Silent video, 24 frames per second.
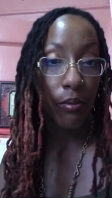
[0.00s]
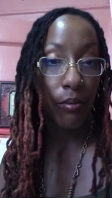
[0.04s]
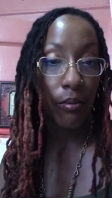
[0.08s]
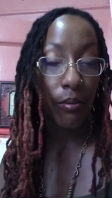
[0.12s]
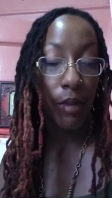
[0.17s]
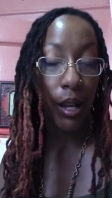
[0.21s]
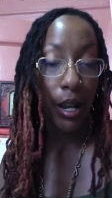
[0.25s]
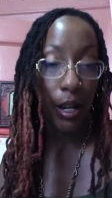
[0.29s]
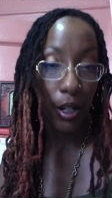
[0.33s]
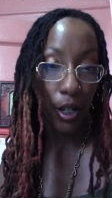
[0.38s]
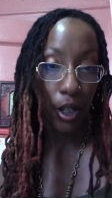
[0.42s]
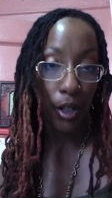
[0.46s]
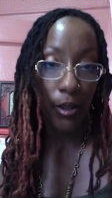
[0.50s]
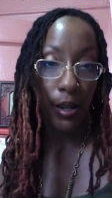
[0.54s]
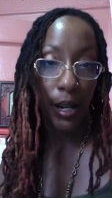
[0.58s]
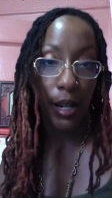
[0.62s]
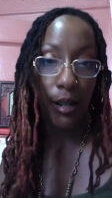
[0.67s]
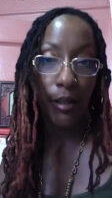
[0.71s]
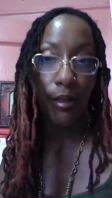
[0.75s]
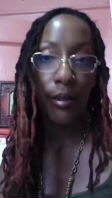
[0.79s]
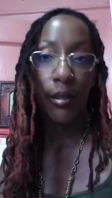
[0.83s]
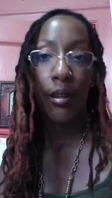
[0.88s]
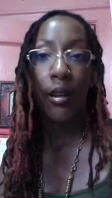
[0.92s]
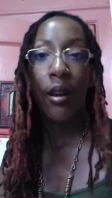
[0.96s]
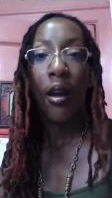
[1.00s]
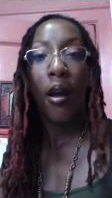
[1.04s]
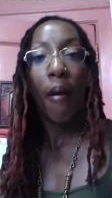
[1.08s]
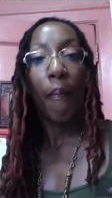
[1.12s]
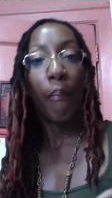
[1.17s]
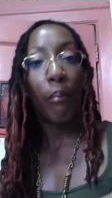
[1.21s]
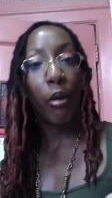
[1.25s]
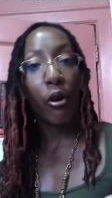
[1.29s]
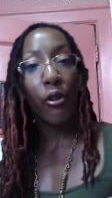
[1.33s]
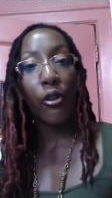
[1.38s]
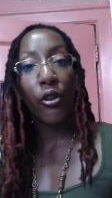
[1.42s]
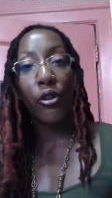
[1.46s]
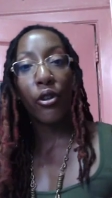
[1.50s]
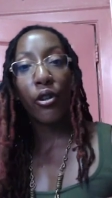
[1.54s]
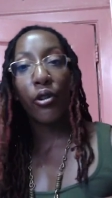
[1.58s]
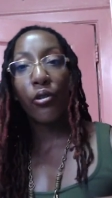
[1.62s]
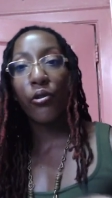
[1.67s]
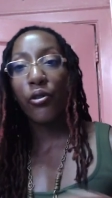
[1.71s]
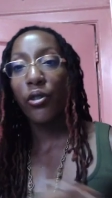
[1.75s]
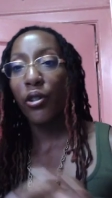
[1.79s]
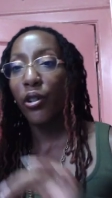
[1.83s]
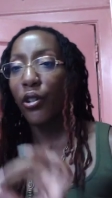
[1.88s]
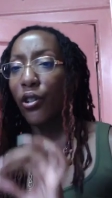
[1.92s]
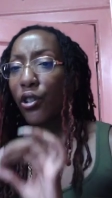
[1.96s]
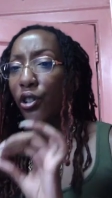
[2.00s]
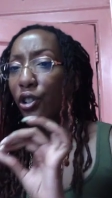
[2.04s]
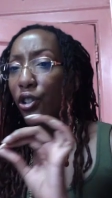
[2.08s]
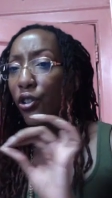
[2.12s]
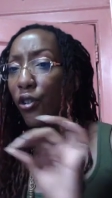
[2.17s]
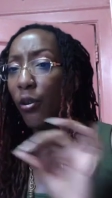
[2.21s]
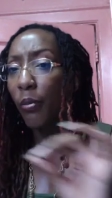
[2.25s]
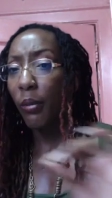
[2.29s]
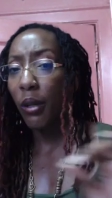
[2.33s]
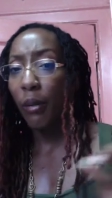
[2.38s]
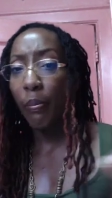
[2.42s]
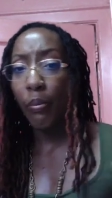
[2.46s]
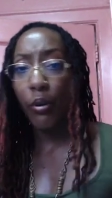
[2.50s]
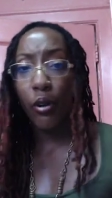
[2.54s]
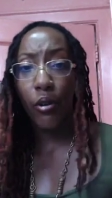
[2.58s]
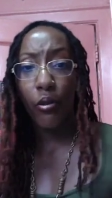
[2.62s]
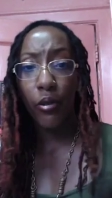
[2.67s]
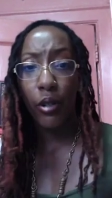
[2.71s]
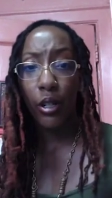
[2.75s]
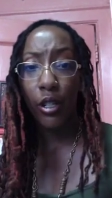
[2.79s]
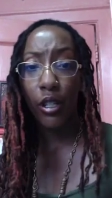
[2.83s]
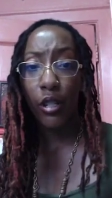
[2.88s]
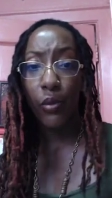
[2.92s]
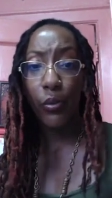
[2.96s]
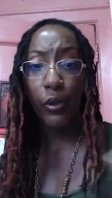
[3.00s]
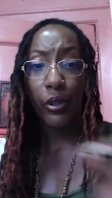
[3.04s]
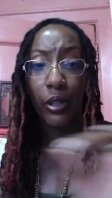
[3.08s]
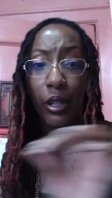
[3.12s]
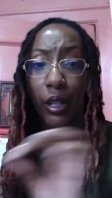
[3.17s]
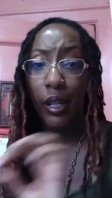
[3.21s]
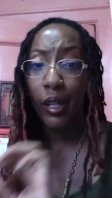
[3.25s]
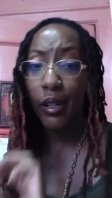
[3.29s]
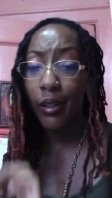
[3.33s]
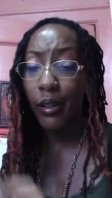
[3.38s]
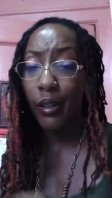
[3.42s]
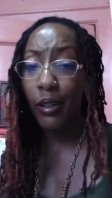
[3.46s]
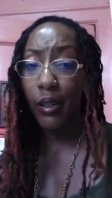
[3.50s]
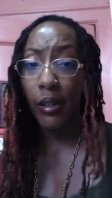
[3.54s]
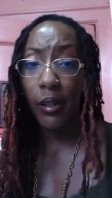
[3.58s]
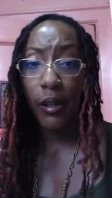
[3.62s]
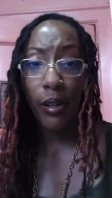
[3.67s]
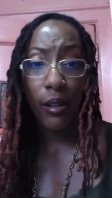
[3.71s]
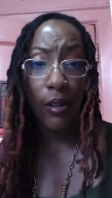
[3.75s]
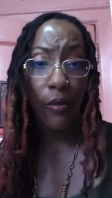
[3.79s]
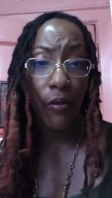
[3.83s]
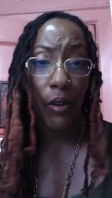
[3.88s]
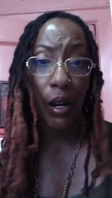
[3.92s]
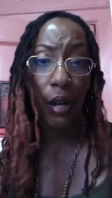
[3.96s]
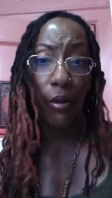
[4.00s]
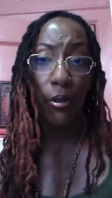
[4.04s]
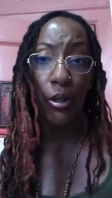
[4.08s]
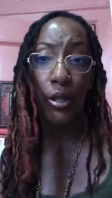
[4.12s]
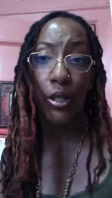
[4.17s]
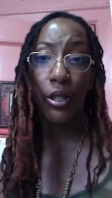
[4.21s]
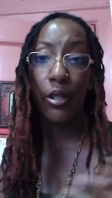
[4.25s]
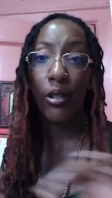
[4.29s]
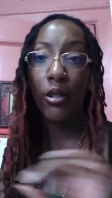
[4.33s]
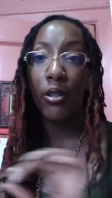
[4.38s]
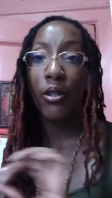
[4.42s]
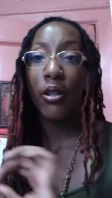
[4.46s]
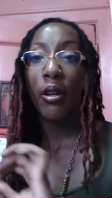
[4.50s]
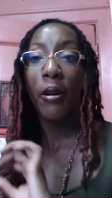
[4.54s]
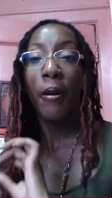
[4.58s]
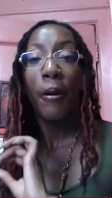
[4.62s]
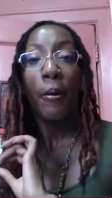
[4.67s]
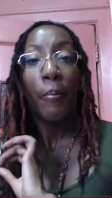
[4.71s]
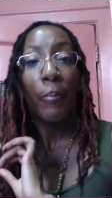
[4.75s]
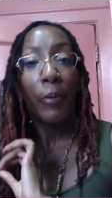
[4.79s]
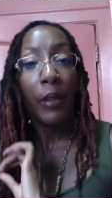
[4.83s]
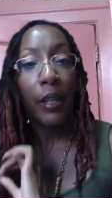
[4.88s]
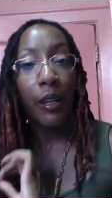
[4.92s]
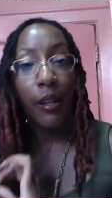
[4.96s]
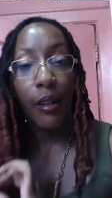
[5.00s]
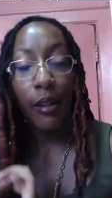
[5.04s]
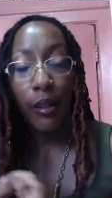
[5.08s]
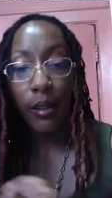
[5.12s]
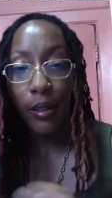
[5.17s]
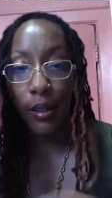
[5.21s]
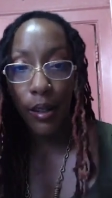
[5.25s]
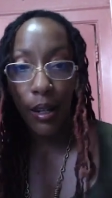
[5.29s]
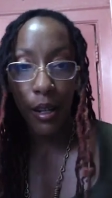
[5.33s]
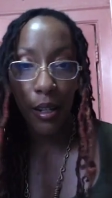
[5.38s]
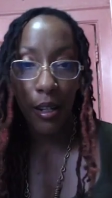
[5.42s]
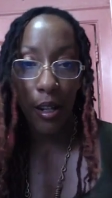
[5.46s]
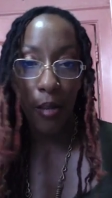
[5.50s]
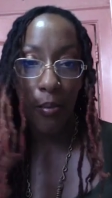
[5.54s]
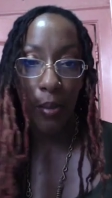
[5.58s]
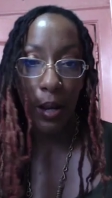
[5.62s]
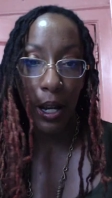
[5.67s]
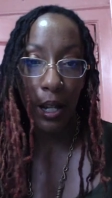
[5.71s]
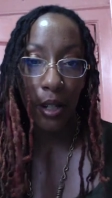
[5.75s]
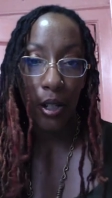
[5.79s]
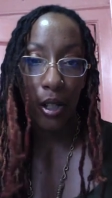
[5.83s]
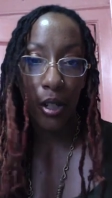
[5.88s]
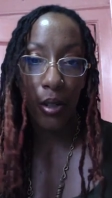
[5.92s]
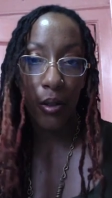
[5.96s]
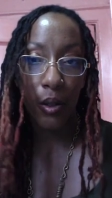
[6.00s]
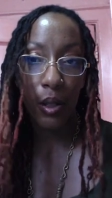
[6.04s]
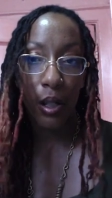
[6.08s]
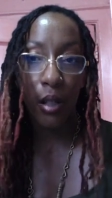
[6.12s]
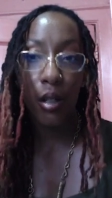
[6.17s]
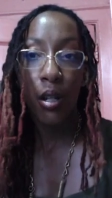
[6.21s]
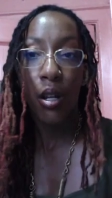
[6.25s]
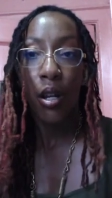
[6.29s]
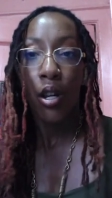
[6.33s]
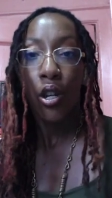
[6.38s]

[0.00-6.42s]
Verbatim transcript: extract. Both of those are extremely potent with killing any viruses, killing any bacteria.